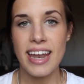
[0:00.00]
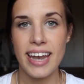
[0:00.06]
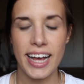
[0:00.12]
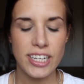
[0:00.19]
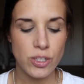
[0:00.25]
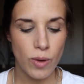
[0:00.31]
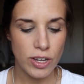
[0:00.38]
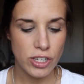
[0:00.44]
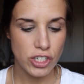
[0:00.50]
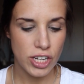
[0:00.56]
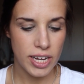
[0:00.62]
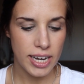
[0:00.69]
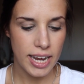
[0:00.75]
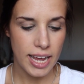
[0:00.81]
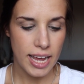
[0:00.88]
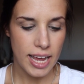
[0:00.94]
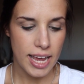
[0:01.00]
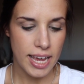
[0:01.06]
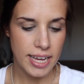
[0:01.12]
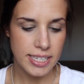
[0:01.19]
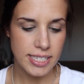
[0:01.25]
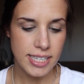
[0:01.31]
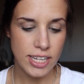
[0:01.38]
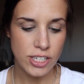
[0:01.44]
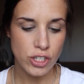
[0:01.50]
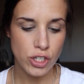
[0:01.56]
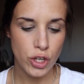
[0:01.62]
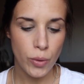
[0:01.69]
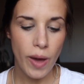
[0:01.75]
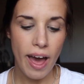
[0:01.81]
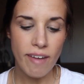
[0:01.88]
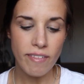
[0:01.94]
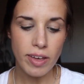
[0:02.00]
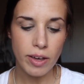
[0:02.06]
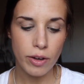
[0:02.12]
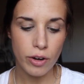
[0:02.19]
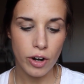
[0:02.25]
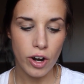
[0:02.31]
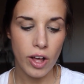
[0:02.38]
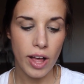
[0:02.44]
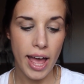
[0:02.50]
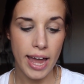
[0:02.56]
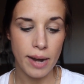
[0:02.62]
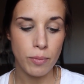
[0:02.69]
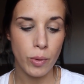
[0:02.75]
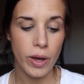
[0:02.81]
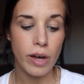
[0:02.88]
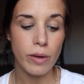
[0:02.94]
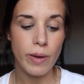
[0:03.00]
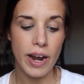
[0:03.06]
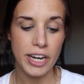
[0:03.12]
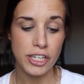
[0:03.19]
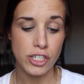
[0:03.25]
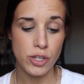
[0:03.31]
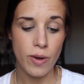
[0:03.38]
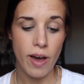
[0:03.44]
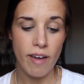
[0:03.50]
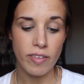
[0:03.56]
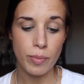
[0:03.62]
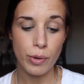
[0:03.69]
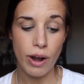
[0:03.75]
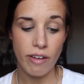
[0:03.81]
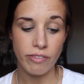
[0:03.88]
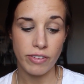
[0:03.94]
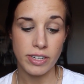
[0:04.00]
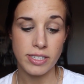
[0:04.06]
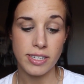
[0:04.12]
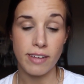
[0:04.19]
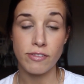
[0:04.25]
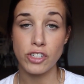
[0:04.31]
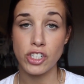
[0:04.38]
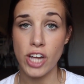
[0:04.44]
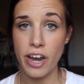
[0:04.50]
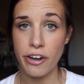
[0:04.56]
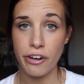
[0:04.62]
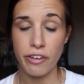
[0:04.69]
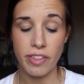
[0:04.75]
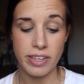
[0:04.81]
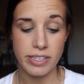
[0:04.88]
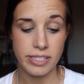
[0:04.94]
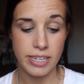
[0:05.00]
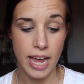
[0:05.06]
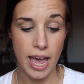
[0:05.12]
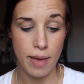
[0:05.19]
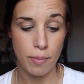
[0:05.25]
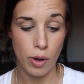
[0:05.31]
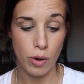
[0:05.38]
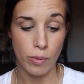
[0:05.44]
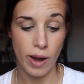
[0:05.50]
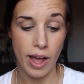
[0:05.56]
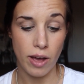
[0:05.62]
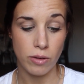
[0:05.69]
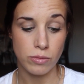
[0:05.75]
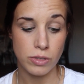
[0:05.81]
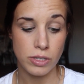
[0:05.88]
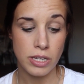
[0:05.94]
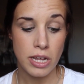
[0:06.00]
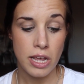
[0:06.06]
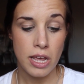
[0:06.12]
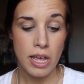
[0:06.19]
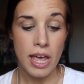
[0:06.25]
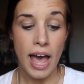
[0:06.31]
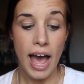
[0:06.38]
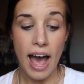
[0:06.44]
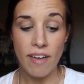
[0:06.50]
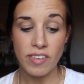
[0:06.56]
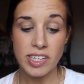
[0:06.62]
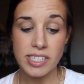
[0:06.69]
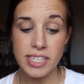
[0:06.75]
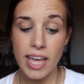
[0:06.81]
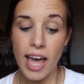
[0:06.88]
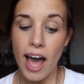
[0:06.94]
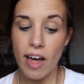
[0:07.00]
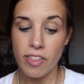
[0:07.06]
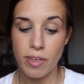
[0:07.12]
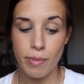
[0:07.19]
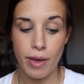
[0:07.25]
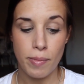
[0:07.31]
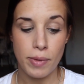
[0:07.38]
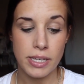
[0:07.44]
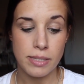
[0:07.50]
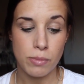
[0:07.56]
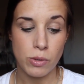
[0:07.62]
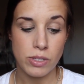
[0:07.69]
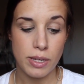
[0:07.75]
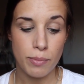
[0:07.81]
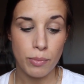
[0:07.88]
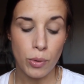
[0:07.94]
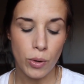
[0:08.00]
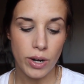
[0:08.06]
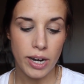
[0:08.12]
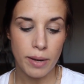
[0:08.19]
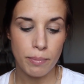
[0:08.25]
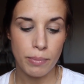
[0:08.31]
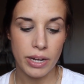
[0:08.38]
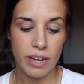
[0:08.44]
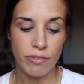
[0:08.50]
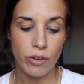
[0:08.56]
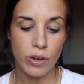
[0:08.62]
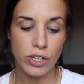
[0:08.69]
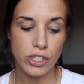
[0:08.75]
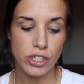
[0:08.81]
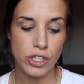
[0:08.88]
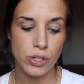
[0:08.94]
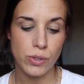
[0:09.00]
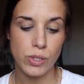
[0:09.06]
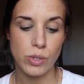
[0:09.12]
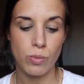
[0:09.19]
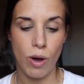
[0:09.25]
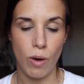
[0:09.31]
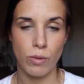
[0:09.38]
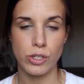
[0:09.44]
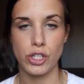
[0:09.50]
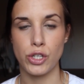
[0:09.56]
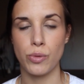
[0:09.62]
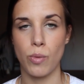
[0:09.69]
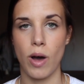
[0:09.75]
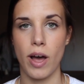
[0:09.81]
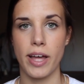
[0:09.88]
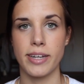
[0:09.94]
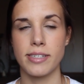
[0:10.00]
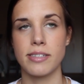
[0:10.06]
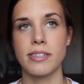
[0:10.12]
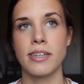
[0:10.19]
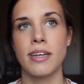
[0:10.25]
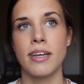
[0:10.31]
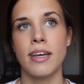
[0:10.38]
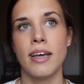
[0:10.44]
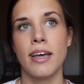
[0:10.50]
Next question is, since you have a girl and a boy already, do you have a preference of gender this time around? Obviously a healthy baby is most important, but if you could choose, what would you want?